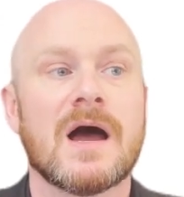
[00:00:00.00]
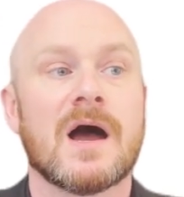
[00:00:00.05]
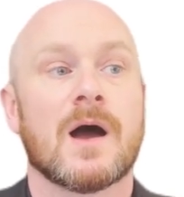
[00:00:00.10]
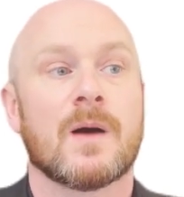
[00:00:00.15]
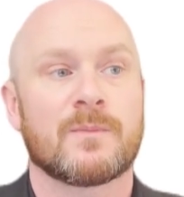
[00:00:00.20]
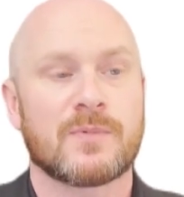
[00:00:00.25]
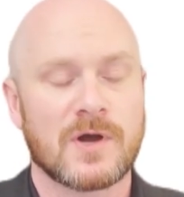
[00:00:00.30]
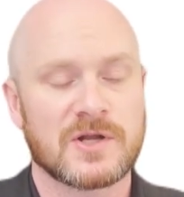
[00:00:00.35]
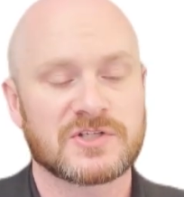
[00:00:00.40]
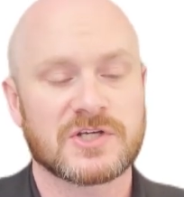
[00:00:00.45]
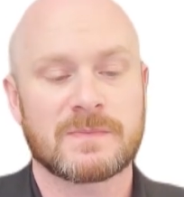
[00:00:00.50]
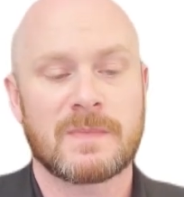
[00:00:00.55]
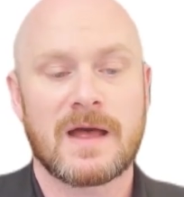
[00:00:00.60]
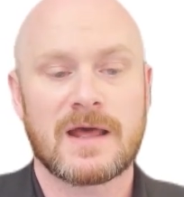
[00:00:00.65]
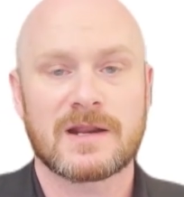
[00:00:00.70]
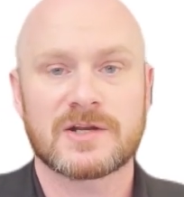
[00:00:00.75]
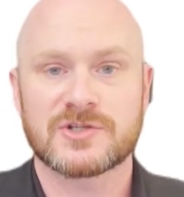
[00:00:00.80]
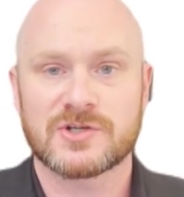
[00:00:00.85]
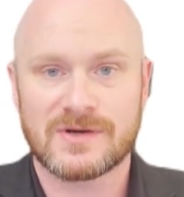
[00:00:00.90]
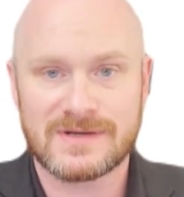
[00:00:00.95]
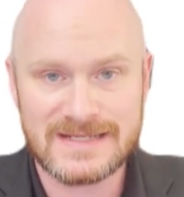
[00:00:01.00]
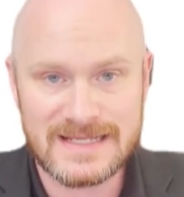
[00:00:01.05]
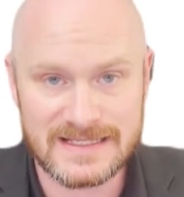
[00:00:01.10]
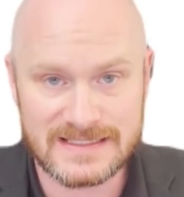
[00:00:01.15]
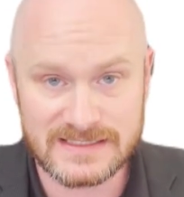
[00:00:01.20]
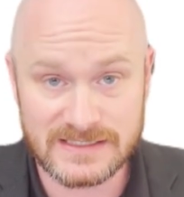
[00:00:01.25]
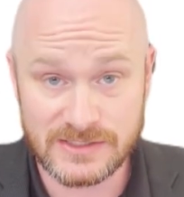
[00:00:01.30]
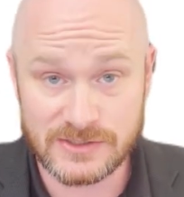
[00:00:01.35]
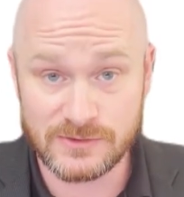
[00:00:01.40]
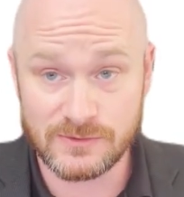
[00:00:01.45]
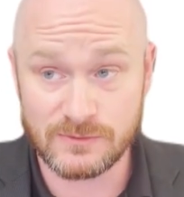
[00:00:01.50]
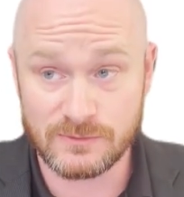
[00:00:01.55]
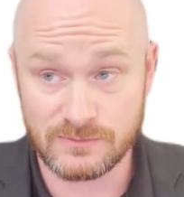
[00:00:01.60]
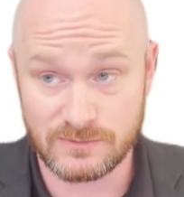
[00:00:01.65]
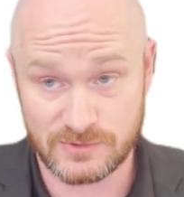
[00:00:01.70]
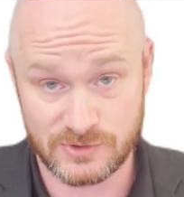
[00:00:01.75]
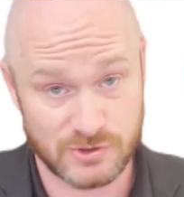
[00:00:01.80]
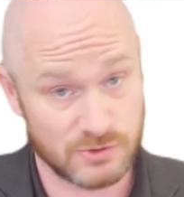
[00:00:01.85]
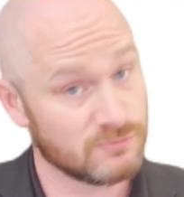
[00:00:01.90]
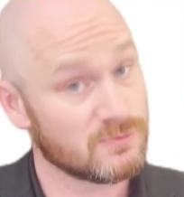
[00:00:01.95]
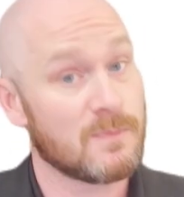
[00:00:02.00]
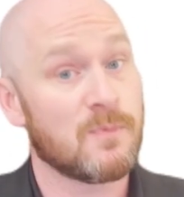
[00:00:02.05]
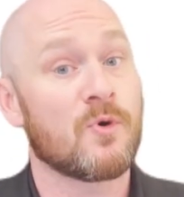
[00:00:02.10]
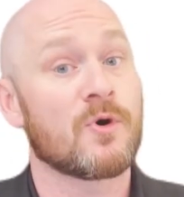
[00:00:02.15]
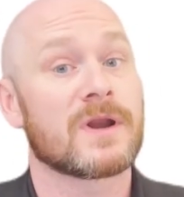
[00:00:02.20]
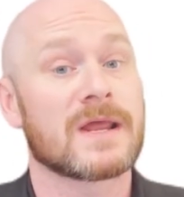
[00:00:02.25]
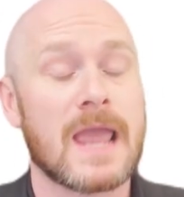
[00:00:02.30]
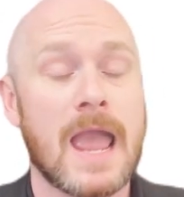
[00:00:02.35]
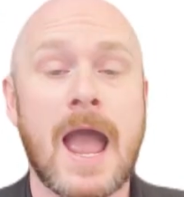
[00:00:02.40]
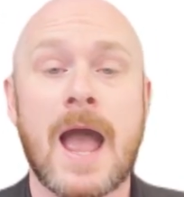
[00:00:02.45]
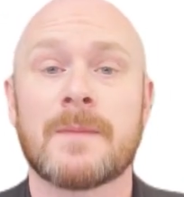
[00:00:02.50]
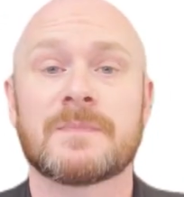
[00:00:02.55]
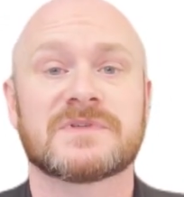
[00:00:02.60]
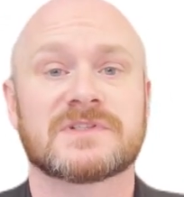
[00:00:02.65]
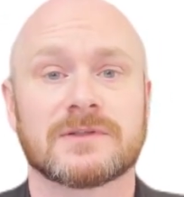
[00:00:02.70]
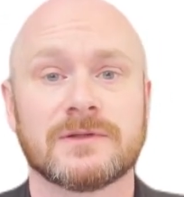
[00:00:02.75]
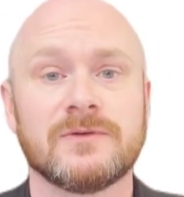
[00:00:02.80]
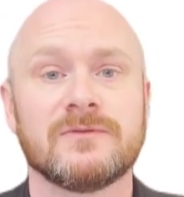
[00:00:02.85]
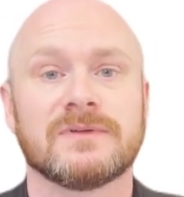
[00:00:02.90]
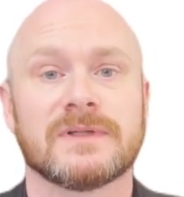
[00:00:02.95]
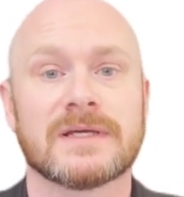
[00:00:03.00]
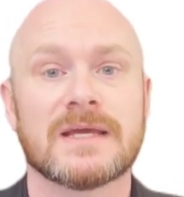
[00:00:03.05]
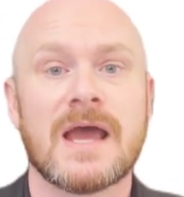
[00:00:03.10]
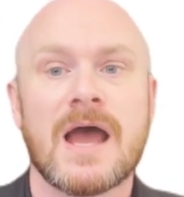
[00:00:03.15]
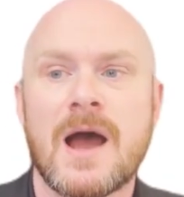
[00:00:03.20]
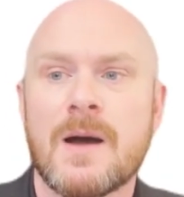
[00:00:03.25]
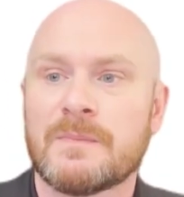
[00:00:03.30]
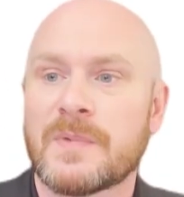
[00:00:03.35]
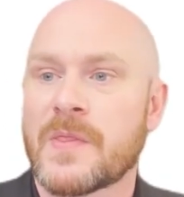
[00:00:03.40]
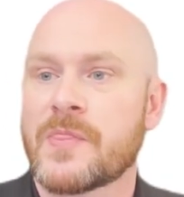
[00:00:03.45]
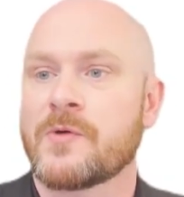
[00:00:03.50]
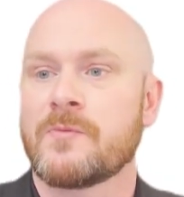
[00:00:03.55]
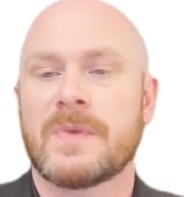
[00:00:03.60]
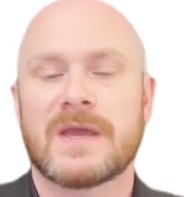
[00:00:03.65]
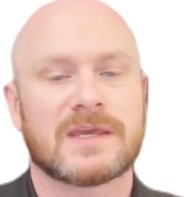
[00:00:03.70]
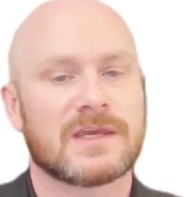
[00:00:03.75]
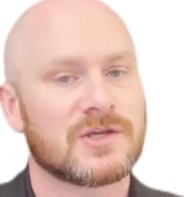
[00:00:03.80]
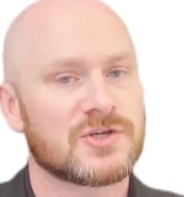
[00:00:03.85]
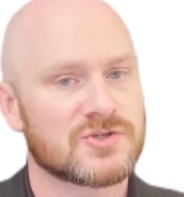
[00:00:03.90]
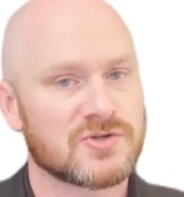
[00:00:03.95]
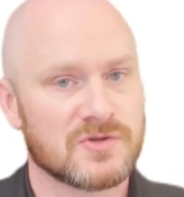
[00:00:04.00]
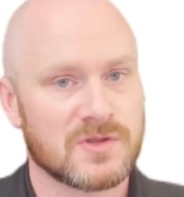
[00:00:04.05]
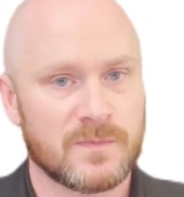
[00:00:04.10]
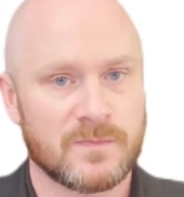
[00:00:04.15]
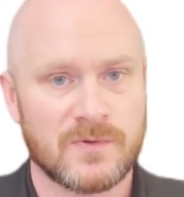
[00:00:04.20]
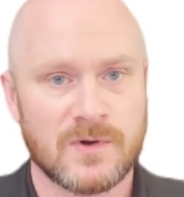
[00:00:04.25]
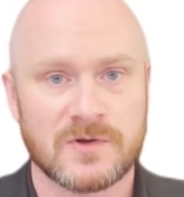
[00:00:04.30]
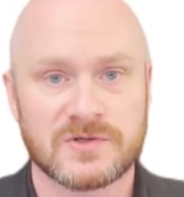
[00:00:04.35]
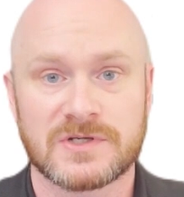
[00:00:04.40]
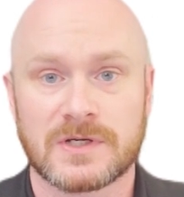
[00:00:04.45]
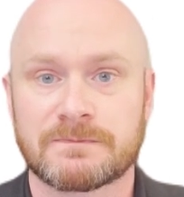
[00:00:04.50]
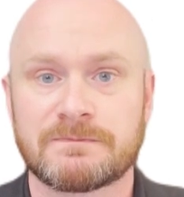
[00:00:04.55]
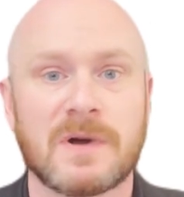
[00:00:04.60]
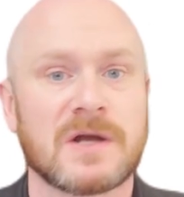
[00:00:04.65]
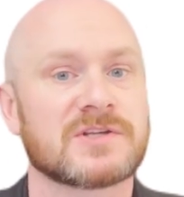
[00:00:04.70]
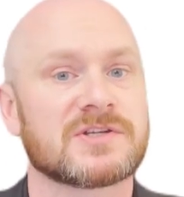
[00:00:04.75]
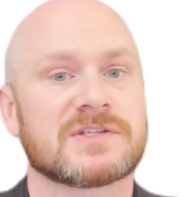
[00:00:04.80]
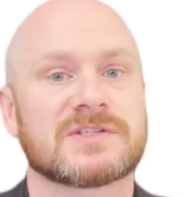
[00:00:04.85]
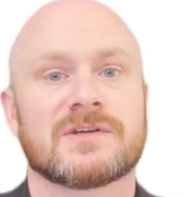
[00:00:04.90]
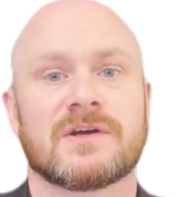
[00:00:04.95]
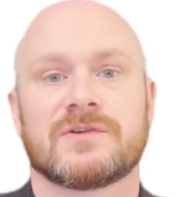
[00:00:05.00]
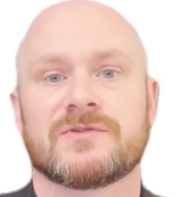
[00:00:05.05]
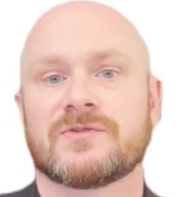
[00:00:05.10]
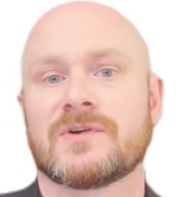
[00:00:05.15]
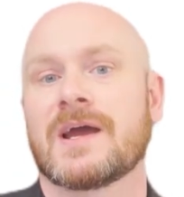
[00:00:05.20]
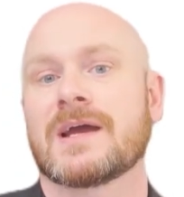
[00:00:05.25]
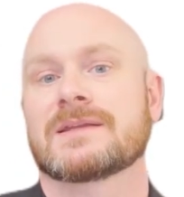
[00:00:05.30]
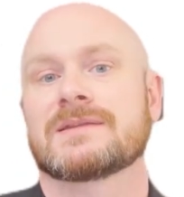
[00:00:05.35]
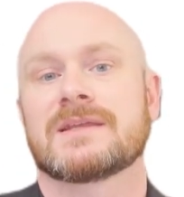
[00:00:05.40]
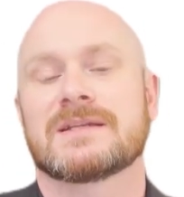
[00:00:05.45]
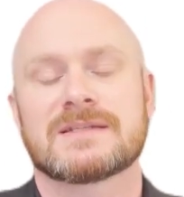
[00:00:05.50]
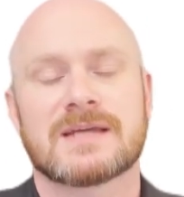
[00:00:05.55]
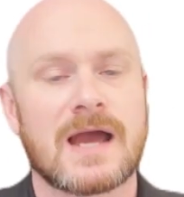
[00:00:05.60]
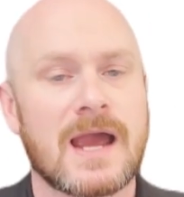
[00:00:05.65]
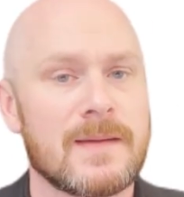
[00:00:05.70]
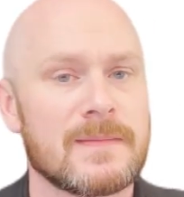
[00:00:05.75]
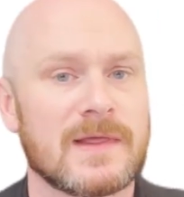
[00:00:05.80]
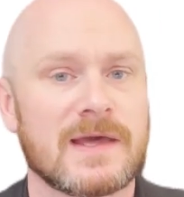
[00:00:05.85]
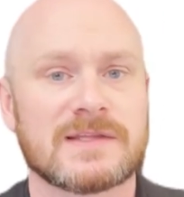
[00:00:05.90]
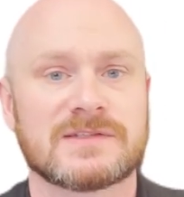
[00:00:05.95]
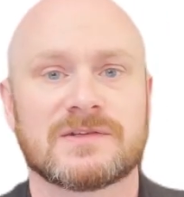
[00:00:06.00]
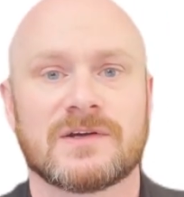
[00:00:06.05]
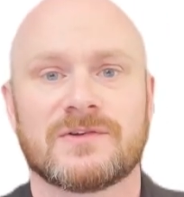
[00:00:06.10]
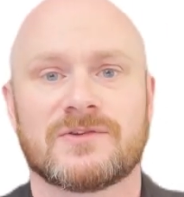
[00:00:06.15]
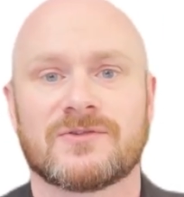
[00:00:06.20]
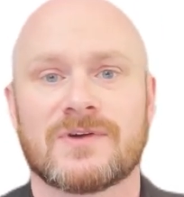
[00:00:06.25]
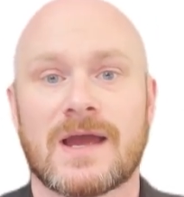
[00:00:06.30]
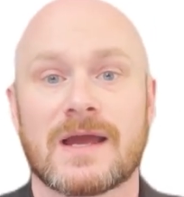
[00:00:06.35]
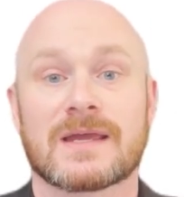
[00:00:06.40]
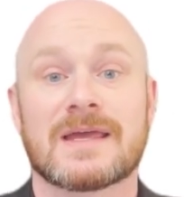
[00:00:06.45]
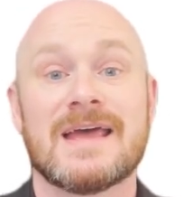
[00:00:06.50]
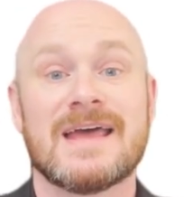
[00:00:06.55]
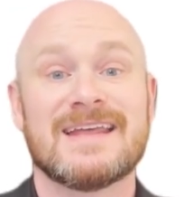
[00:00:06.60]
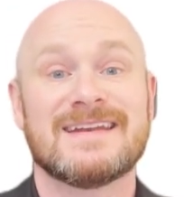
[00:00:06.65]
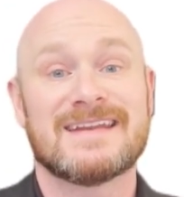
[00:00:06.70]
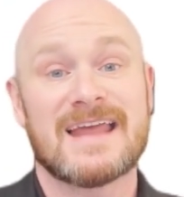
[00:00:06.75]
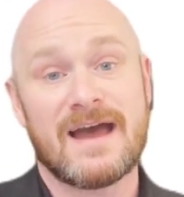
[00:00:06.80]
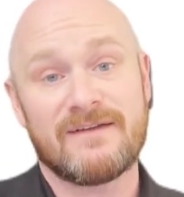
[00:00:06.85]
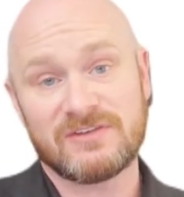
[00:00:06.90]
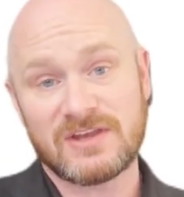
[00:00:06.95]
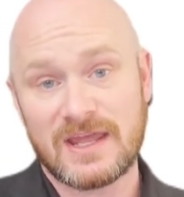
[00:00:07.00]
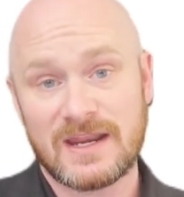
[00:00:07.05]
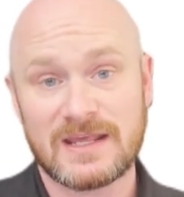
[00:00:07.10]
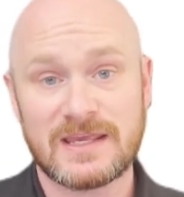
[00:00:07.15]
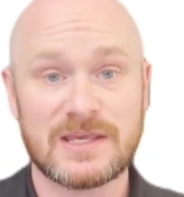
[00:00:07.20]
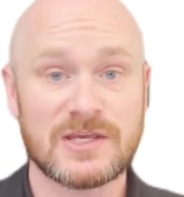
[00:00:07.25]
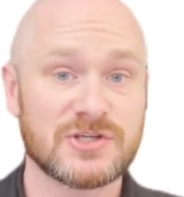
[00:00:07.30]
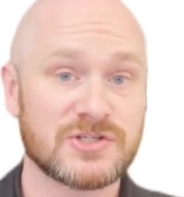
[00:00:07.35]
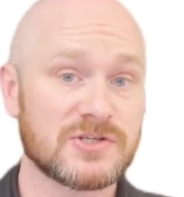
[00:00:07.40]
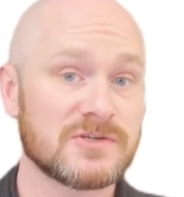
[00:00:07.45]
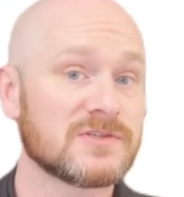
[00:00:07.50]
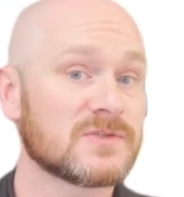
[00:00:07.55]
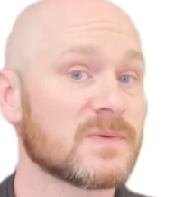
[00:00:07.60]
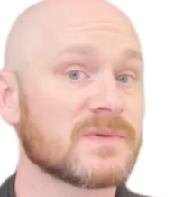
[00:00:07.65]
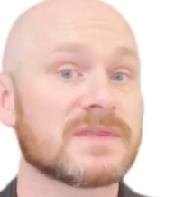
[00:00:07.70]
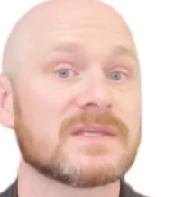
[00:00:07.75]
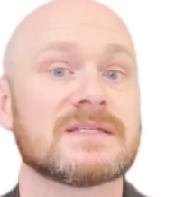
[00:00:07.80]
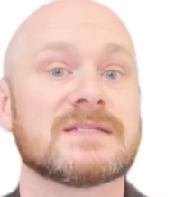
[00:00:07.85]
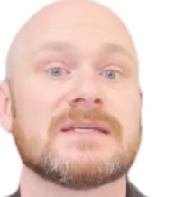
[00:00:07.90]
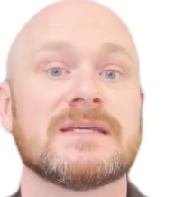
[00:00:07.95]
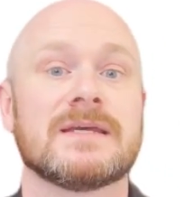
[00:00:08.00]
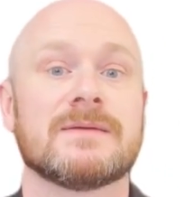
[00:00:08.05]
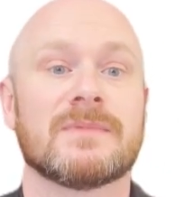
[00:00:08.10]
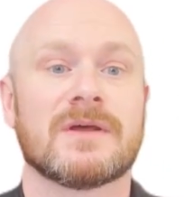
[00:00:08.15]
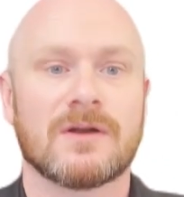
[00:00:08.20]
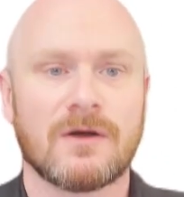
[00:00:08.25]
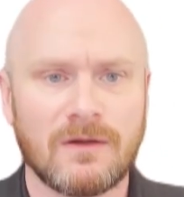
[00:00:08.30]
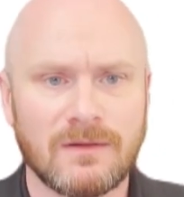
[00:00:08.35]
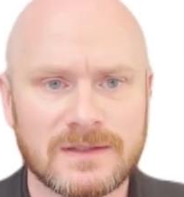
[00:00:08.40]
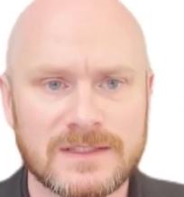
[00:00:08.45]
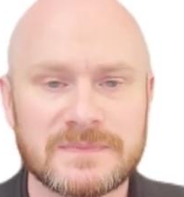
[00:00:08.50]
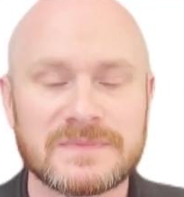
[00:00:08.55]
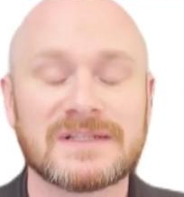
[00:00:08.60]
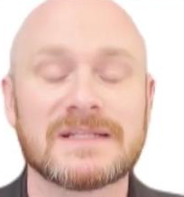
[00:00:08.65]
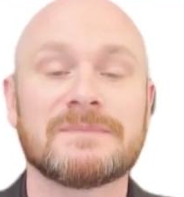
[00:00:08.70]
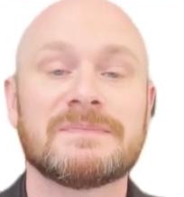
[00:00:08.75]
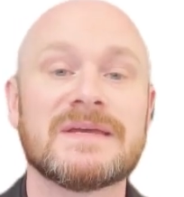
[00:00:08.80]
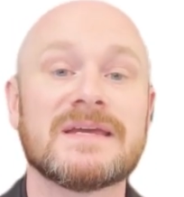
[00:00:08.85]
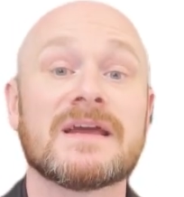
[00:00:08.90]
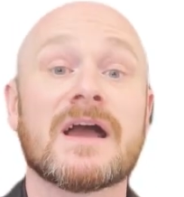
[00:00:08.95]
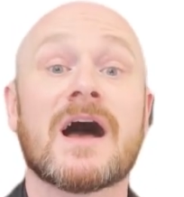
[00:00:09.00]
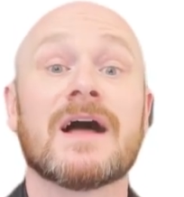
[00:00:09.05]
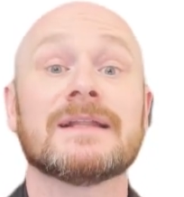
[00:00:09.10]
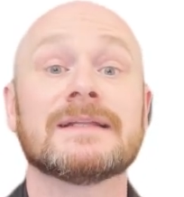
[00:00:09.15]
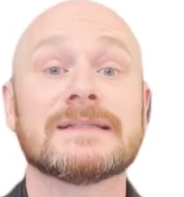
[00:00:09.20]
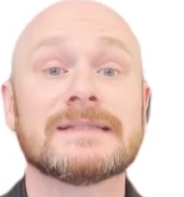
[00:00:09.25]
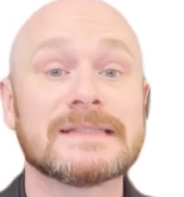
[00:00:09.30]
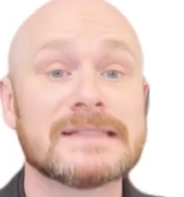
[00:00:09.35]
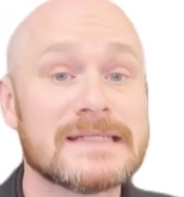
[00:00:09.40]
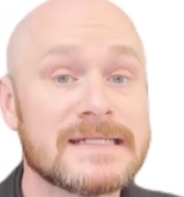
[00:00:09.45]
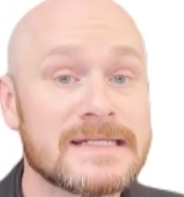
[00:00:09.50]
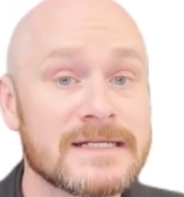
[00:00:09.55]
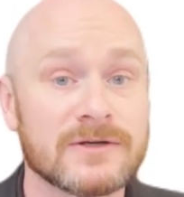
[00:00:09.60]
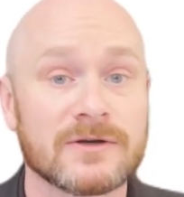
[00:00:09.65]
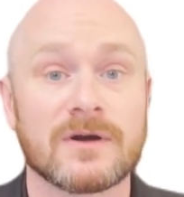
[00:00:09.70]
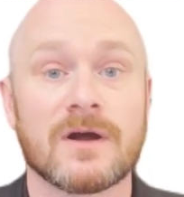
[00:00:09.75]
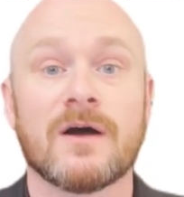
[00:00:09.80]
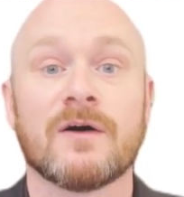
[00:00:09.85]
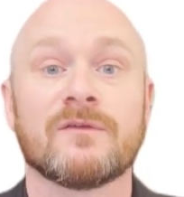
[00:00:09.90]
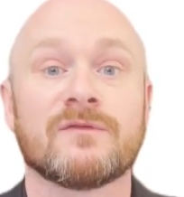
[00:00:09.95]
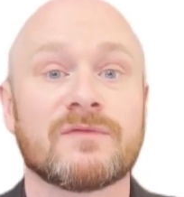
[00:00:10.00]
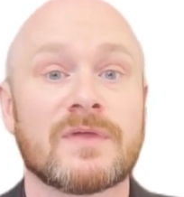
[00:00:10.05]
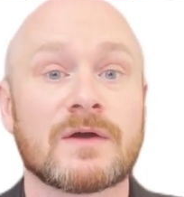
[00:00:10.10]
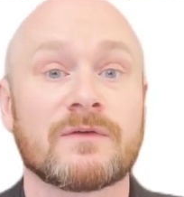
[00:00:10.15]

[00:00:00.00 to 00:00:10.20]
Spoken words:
A project manager needs to do reporting, absolutely, but they're making sure the project budget's on track, the timeline's on track, navigating issues with the team, and ultimately being a leader of the